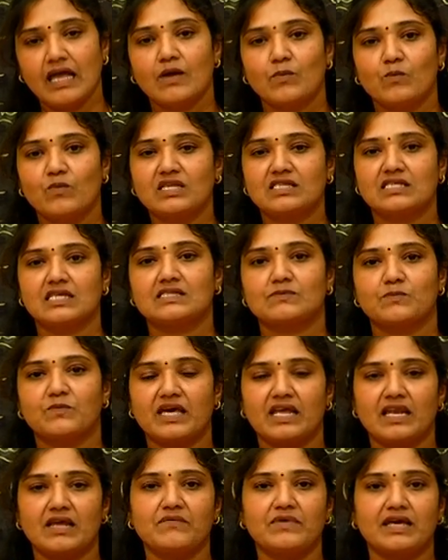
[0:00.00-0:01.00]
which is
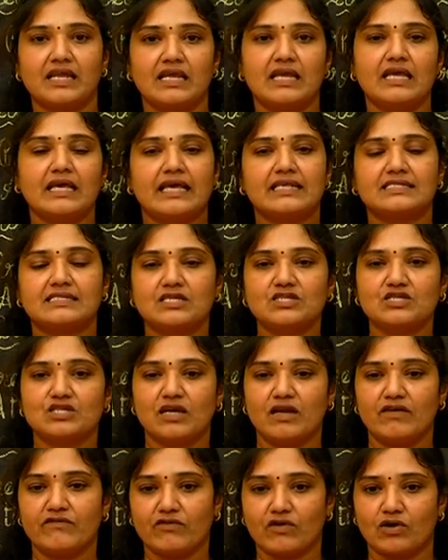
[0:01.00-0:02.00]
very
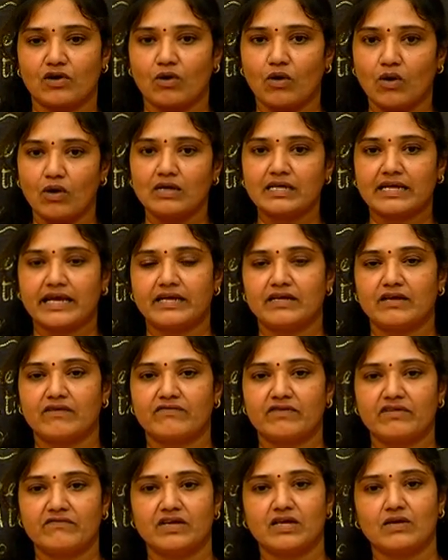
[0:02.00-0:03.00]
essential for all kind of
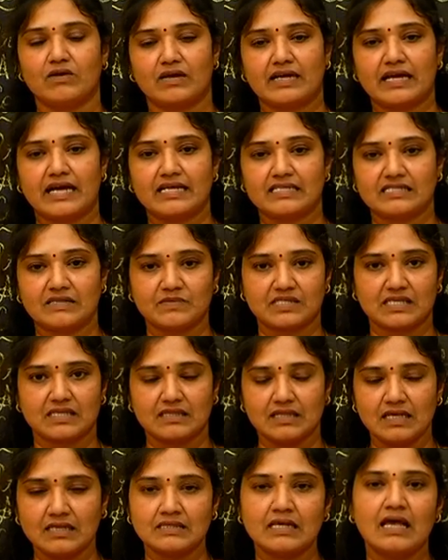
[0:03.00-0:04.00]
living organisms in
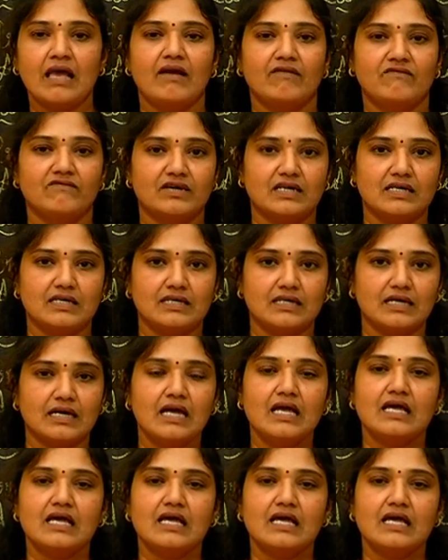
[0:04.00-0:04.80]
this world.